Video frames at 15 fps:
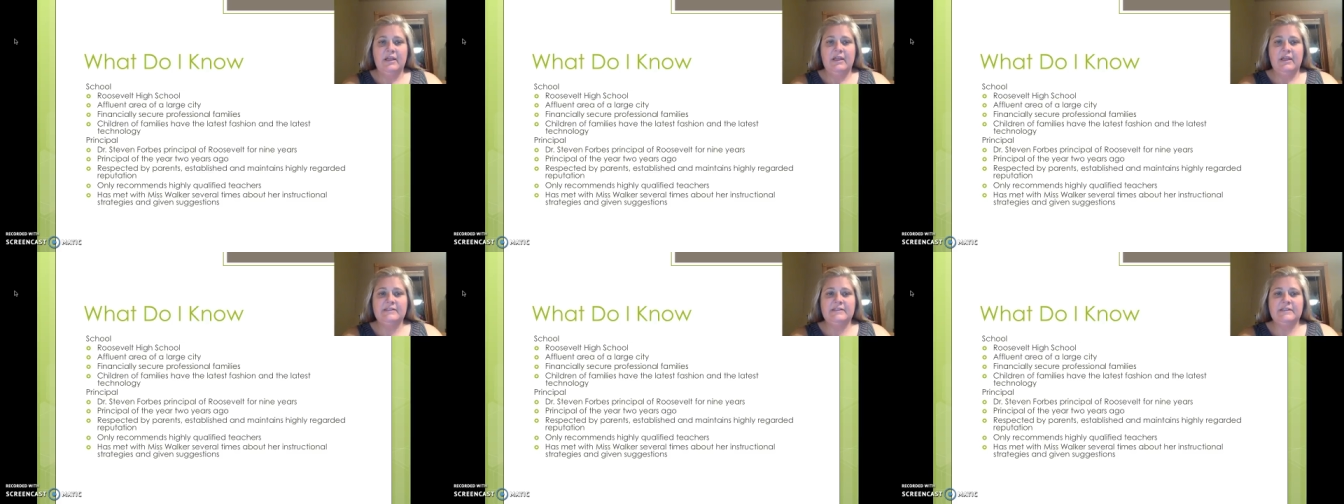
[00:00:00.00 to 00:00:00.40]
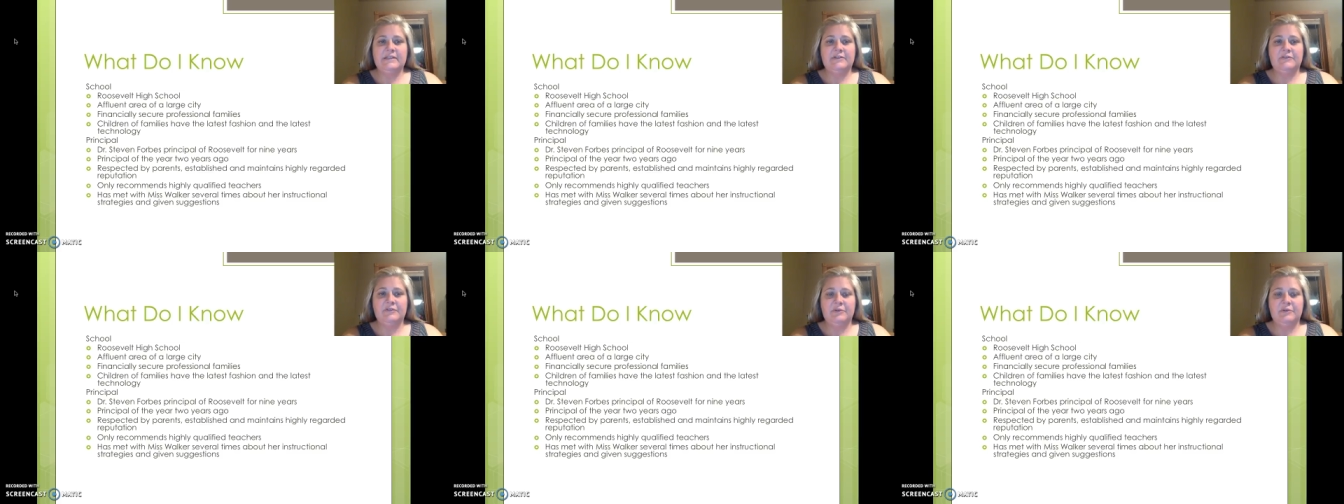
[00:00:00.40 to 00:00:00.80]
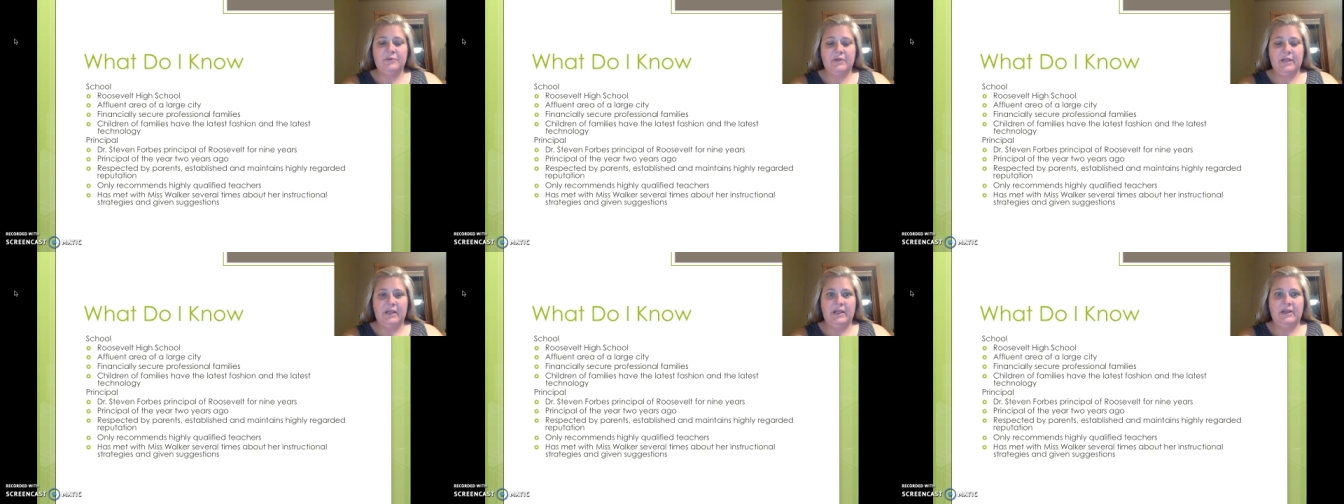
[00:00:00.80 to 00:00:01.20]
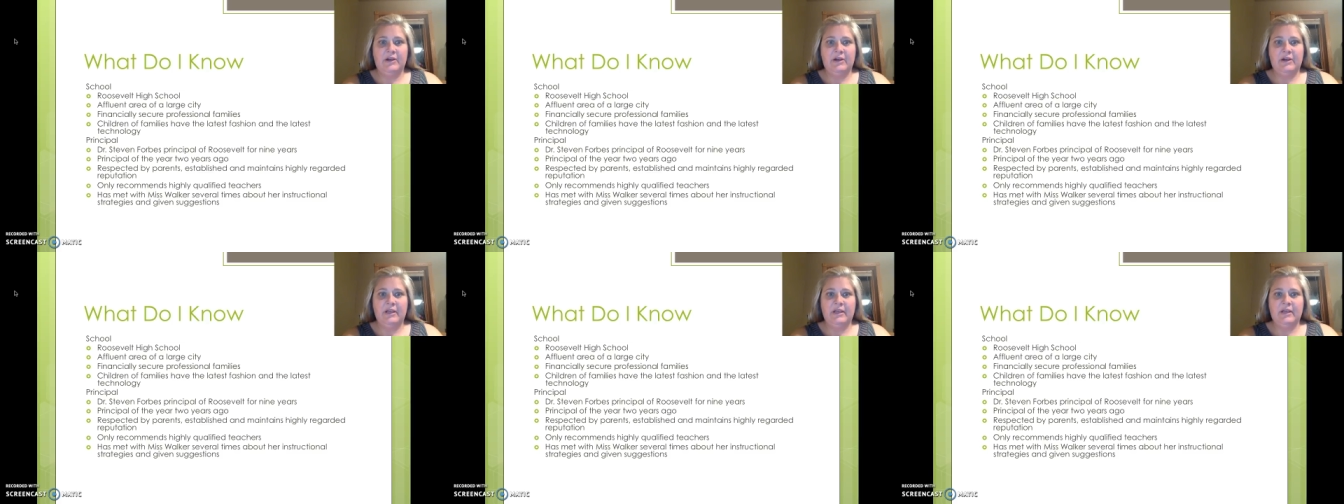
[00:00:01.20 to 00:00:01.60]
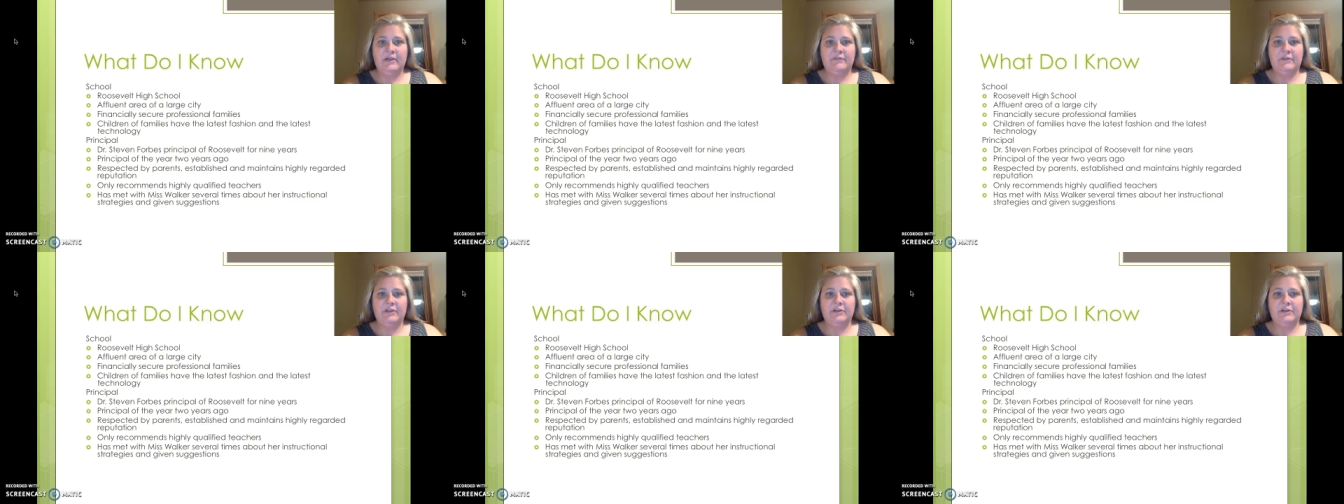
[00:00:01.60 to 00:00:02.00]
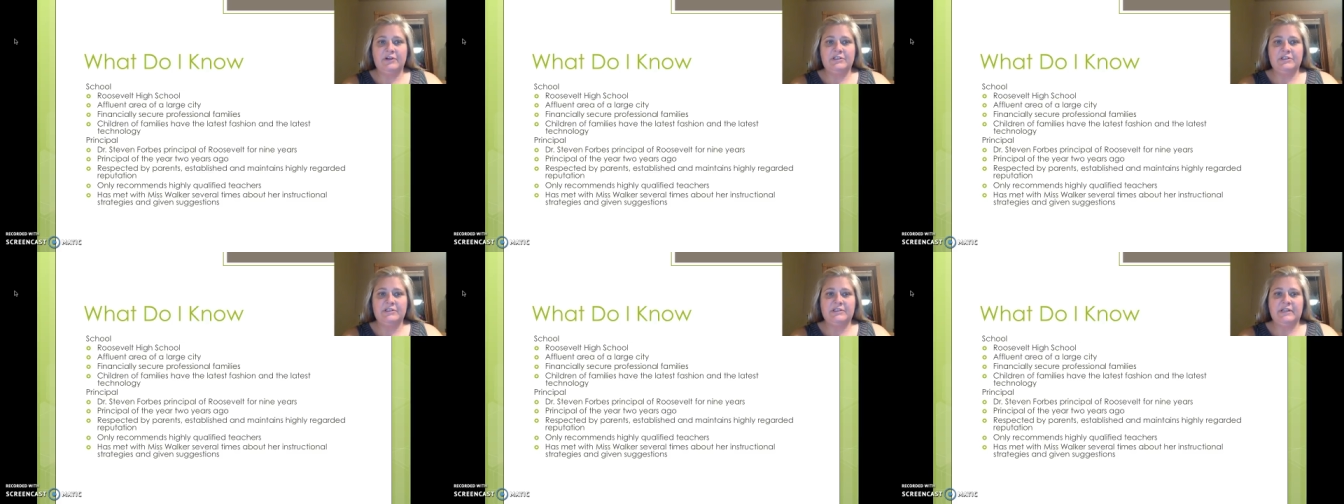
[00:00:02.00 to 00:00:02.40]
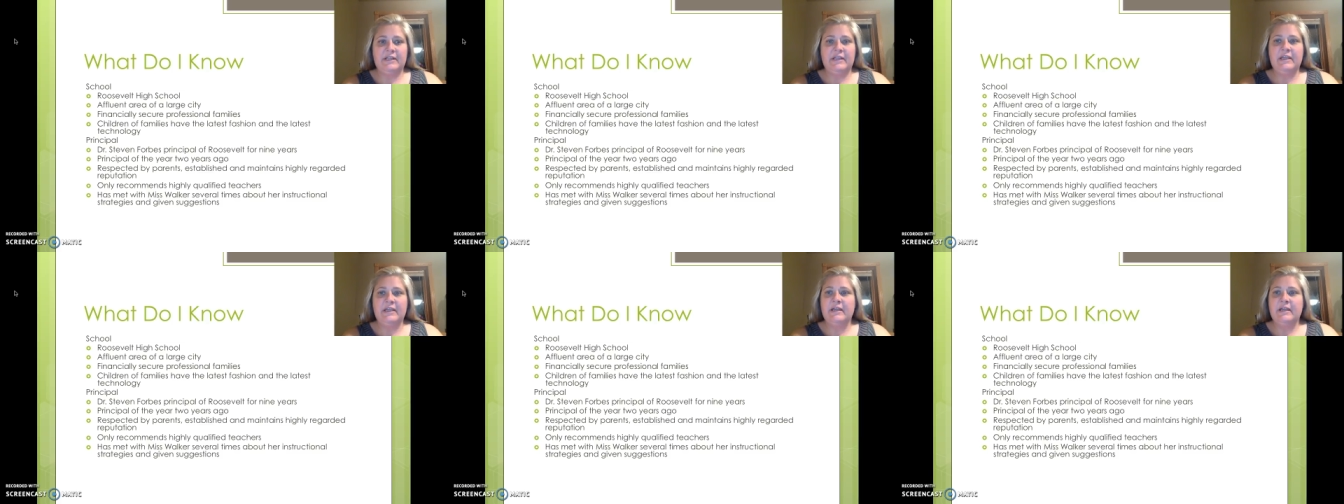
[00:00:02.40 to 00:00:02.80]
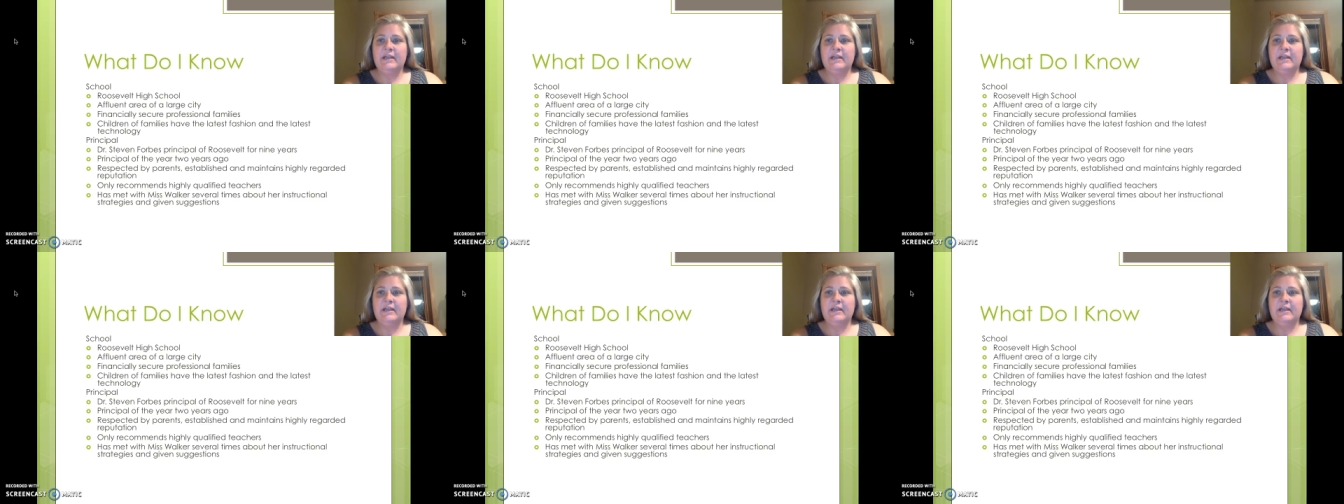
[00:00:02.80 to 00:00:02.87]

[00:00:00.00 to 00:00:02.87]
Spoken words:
It's an affluent area of a large city.